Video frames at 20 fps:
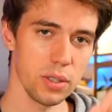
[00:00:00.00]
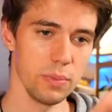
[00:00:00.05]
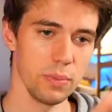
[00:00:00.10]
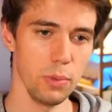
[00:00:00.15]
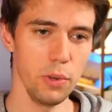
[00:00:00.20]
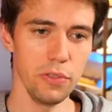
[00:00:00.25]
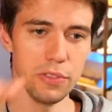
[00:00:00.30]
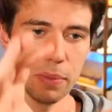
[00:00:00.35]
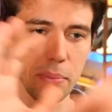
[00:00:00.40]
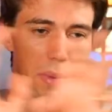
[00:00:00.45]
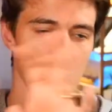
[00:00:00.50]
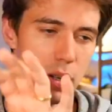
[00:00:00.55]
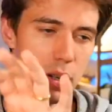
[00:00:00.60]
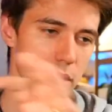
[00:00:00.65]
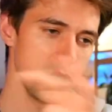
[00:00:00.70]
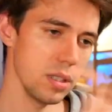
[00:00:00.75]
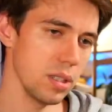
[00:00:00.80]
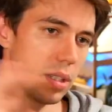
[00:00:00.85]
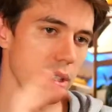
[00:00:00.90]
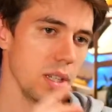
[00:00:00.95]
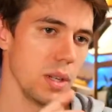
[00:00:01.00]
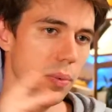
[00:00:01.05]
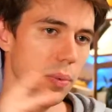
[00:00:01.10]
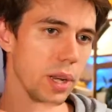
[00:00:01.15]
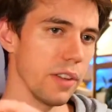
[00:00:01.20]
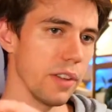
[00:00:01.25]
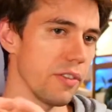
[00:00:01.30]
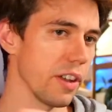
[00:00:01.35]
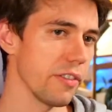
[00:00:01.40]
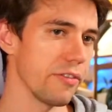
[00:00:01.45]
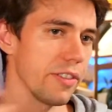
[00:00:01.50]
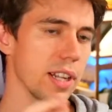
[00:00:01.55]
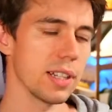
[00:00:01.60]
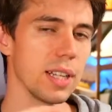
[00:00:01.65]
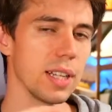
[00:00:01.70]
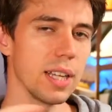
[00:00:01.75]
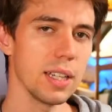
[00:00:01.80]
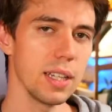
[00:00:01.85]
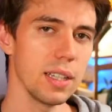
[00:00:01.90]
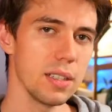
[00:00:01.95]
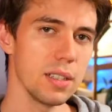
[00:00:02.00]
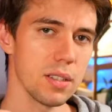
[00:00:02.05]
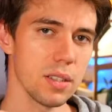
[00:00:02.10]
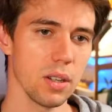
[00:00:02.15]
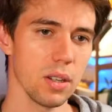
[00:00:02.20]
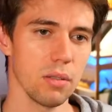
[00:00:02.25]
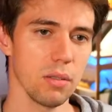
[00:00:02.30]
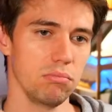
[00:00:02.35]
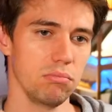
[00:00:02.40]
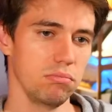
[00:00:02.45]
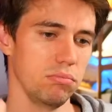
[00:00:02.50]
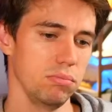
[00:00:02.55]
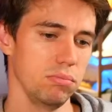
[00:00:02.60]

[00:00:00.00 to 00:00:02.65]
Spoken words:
move the mouse whenever I felt like it. So